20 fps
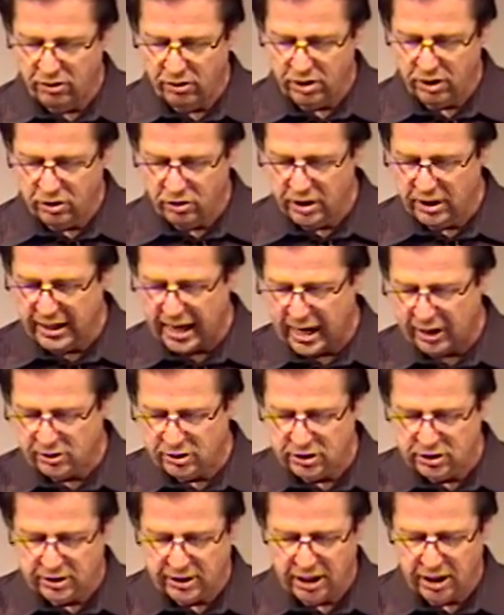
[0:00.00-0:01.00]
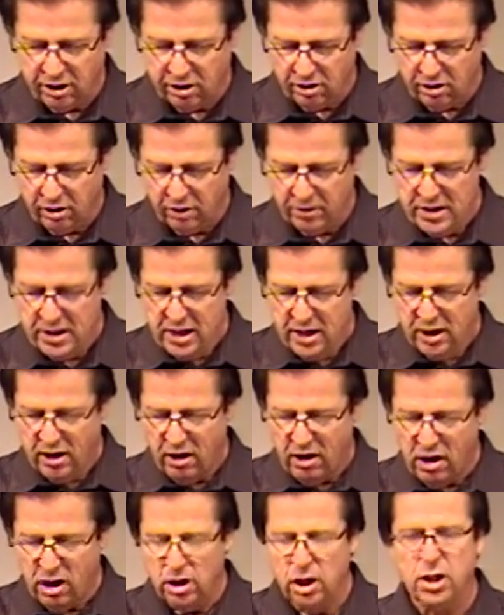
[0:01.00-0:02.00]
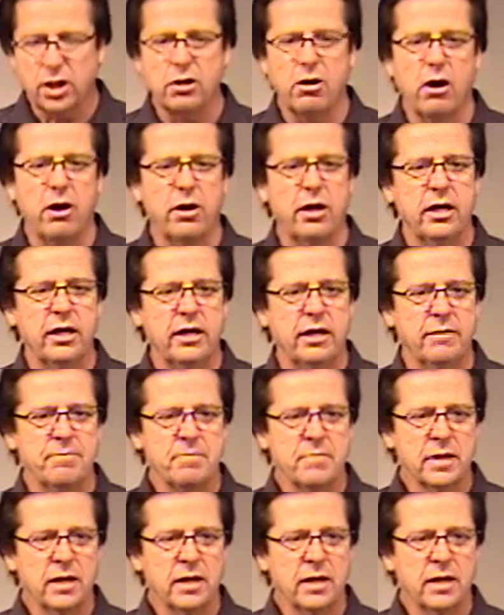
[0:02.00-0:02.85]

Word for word: You, you could actually say, you know, all authority